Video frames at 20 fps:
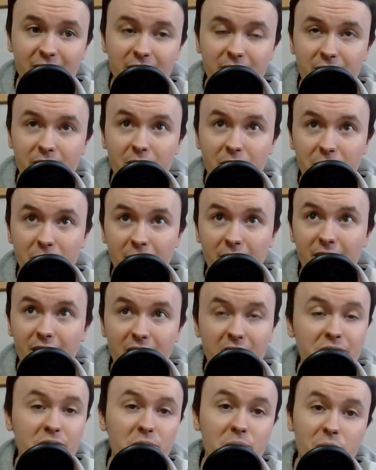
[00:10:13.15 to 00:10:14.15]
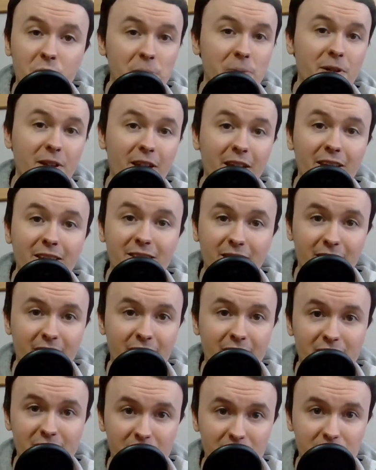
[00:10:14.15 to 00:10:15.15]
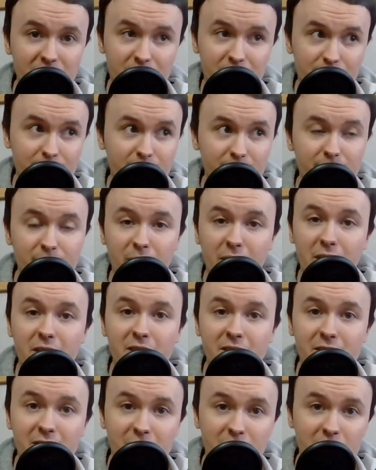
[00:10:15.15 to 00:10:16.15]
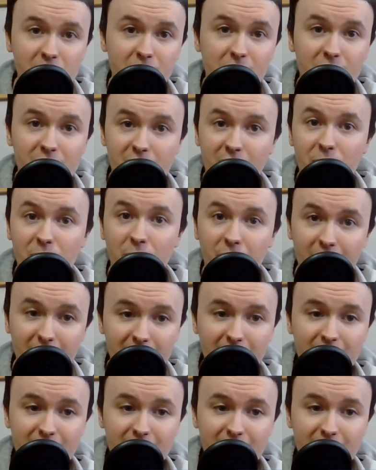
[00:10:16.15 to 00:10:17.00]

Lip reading: You know, even propaganda has its basis in truth somewhere.